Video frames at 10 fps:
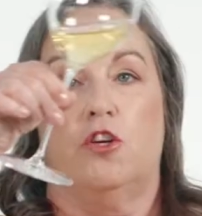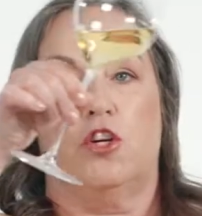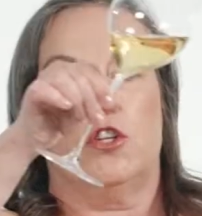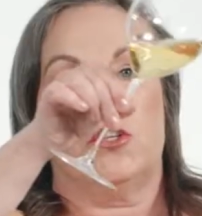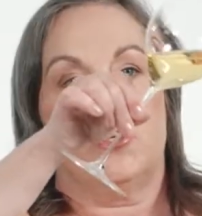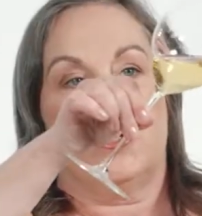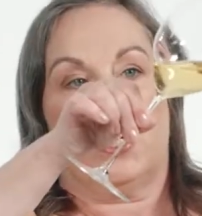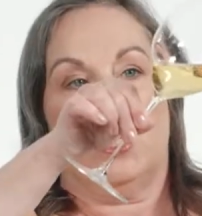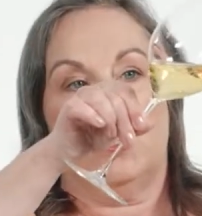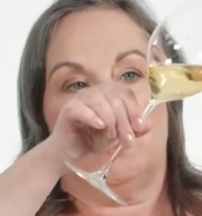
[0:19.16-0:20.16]
You can see the
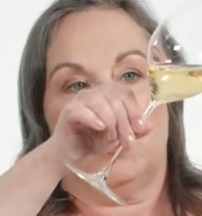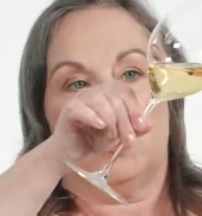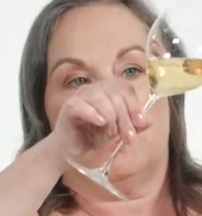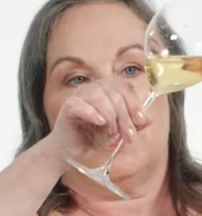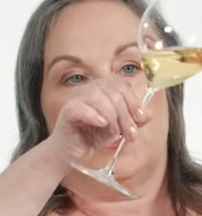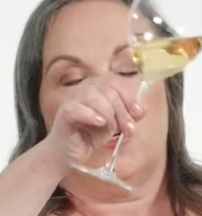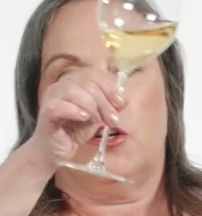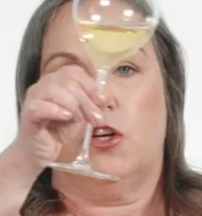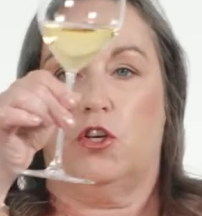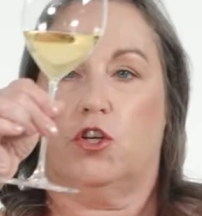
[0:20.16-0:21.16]
colour beautifully,
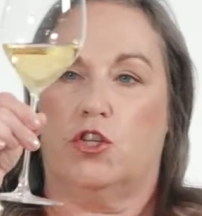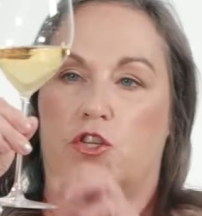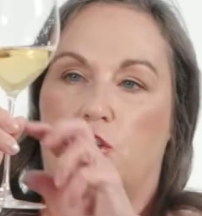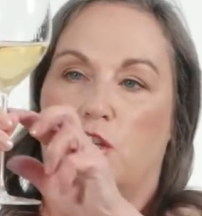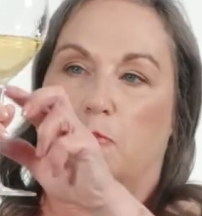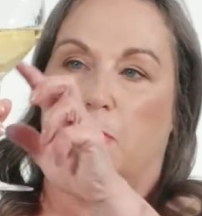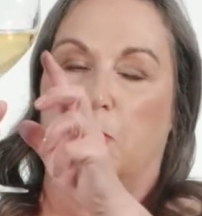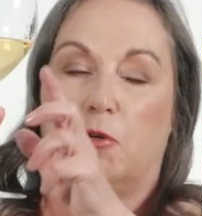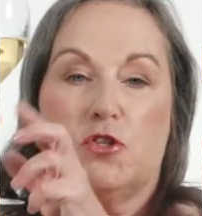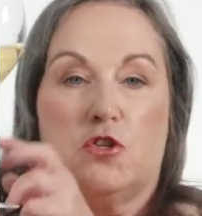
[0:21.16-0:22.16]
you can see the
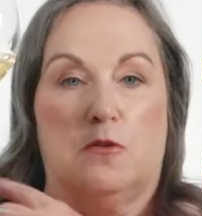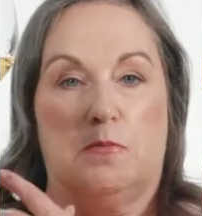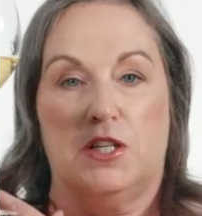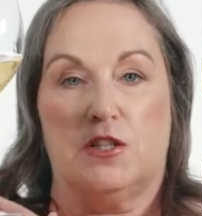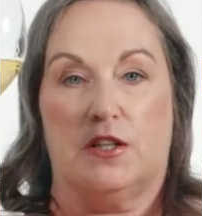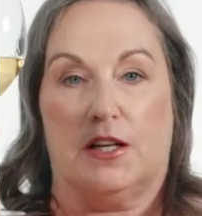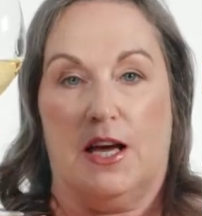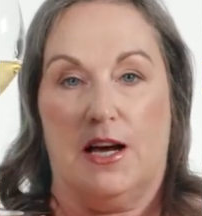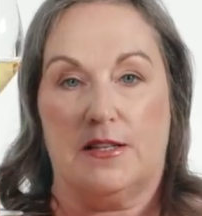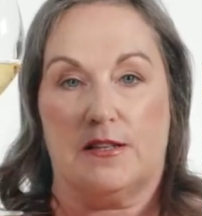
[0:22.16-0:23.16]
bubbles of the bead in the
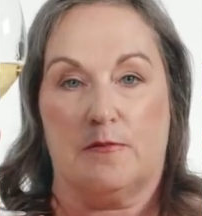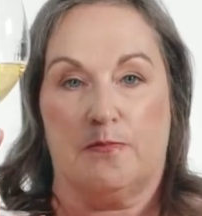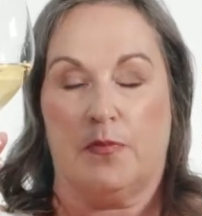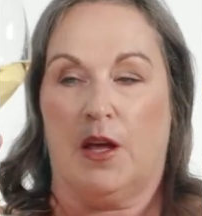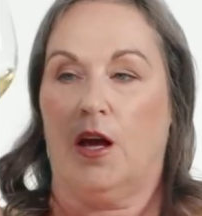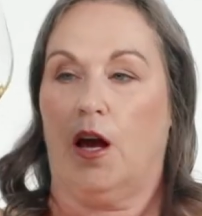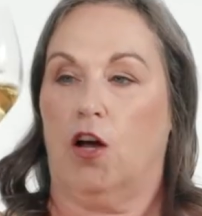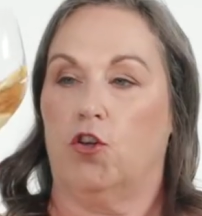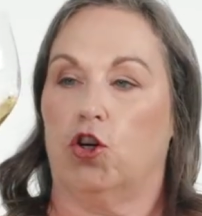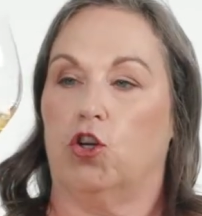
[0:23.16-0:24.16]
glass,
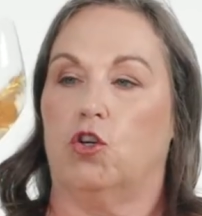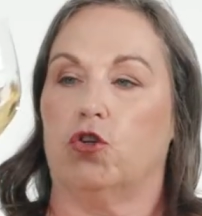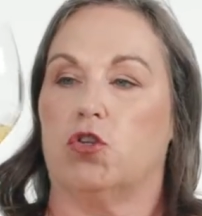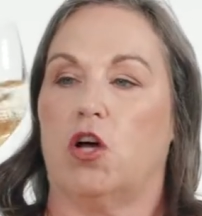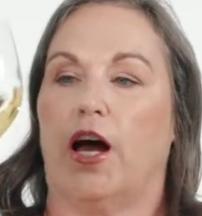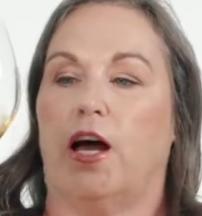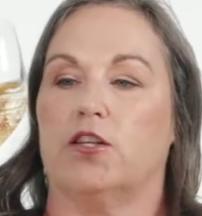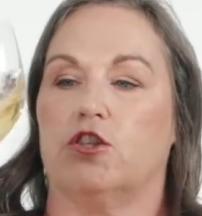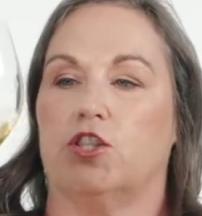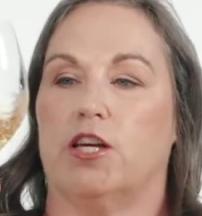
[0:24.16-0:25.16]
and you can also
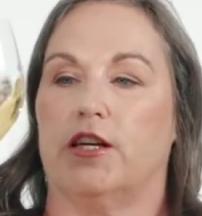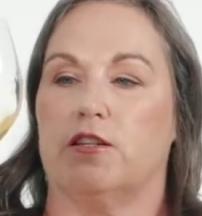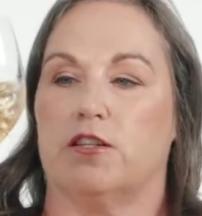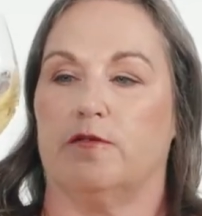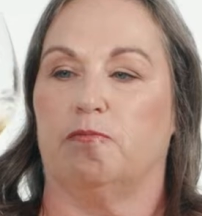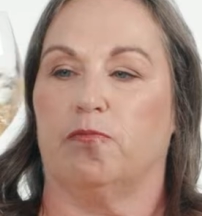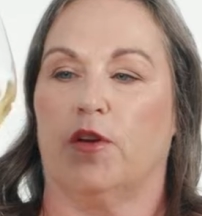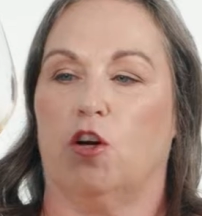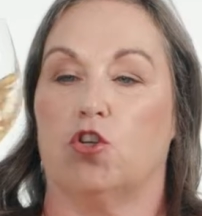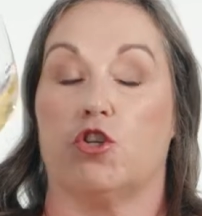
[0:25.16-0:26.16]
agitate
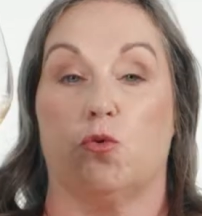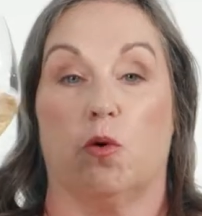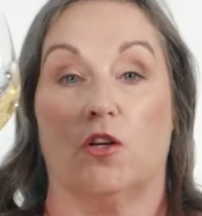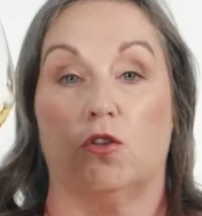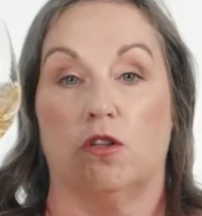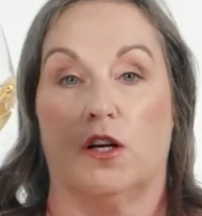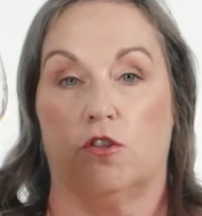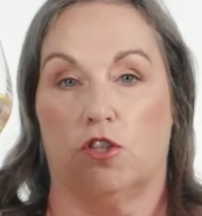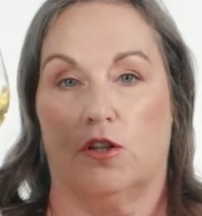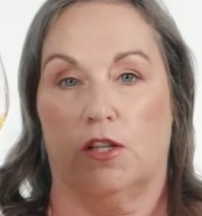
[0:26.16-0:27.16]
or swirl
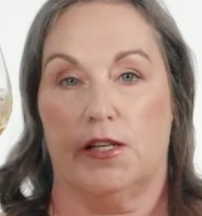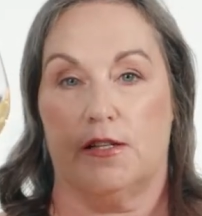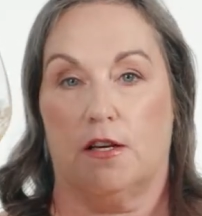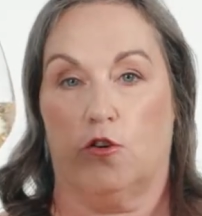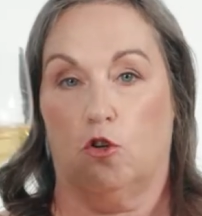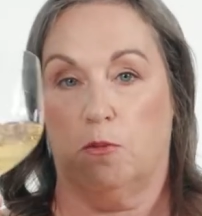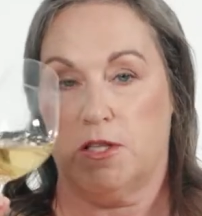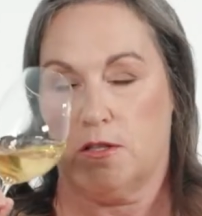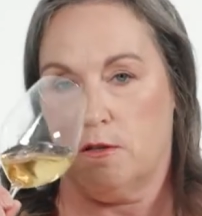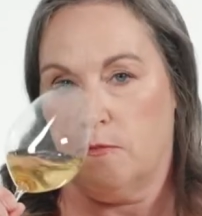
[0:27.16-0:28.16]
it to release the
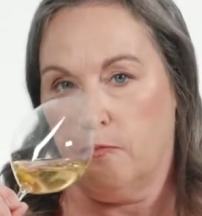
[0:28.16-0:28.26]
aromas,